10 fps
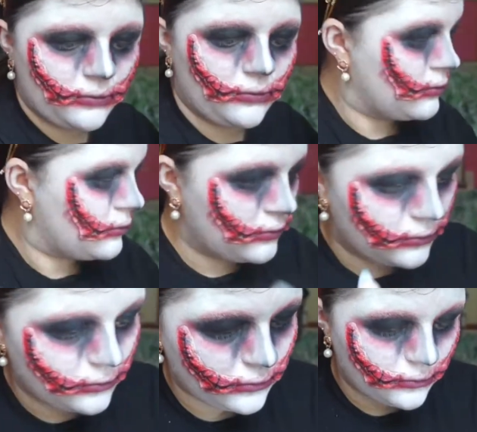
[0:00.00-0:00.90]
And now
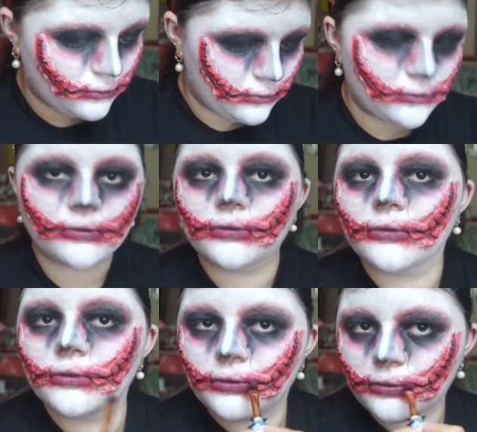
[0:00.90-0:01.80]
to finish off the
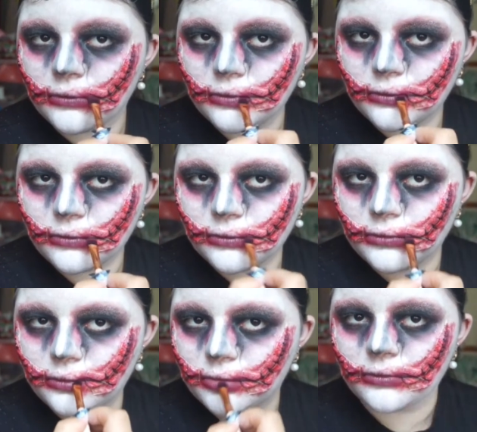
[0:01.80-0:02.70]
details, I'll be going
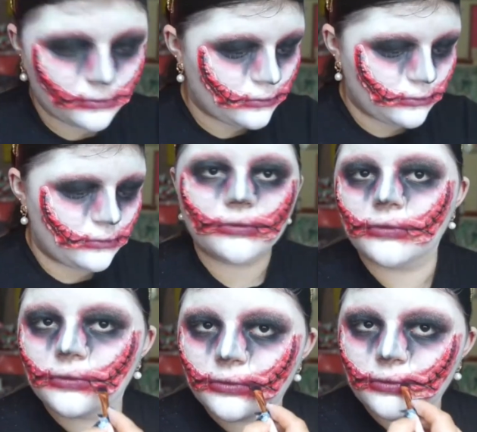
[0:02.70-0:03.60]
back in with that Revolution
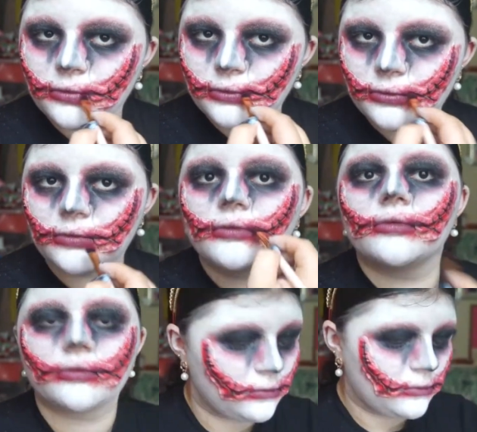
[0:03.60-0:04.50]
Pro palette
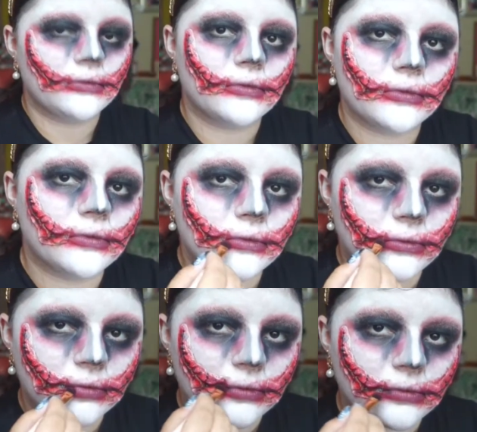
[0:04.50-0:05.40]
and just deepening
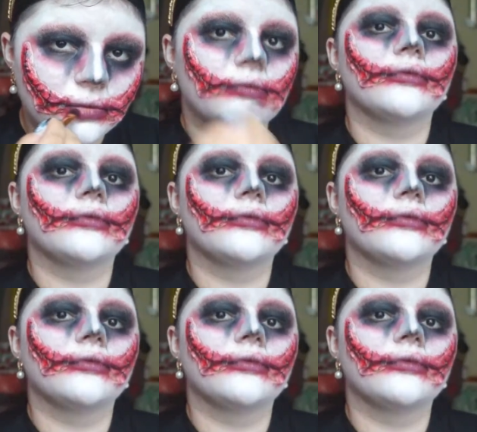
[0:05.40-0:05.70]
in